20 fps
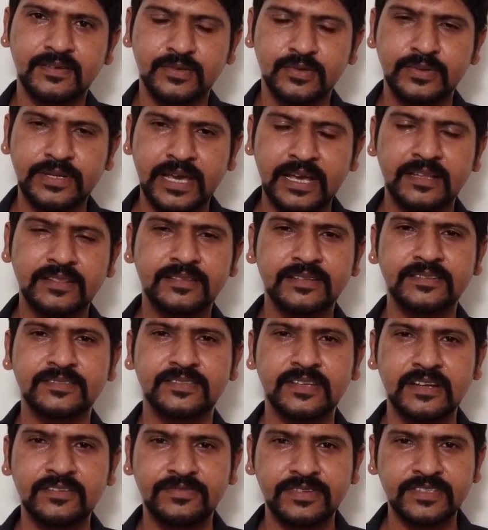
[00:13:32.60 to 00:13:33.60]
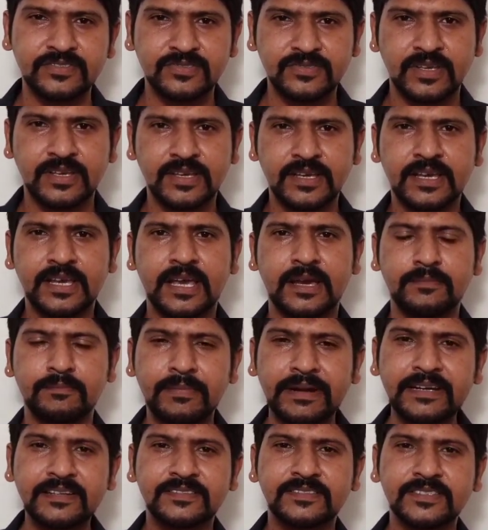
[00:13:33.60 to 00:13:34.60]
Good health itself is a
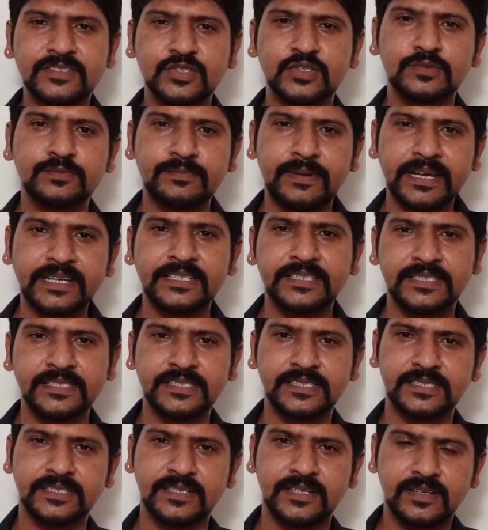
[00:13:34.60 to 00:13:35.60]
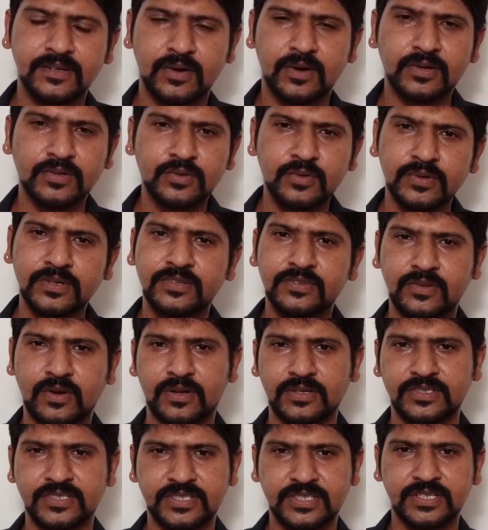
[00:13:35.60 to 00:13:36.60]
medicine to mind or good
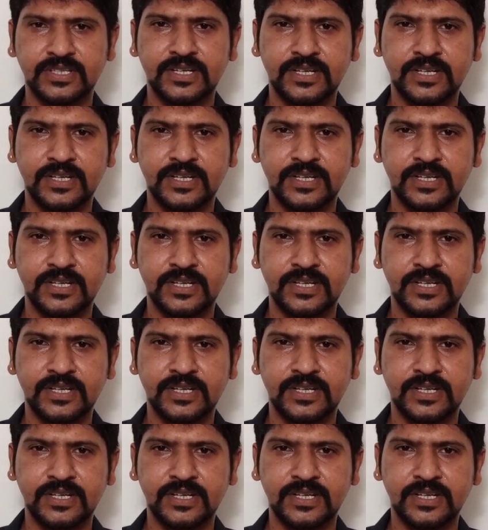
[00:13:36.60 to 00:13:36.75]
thought.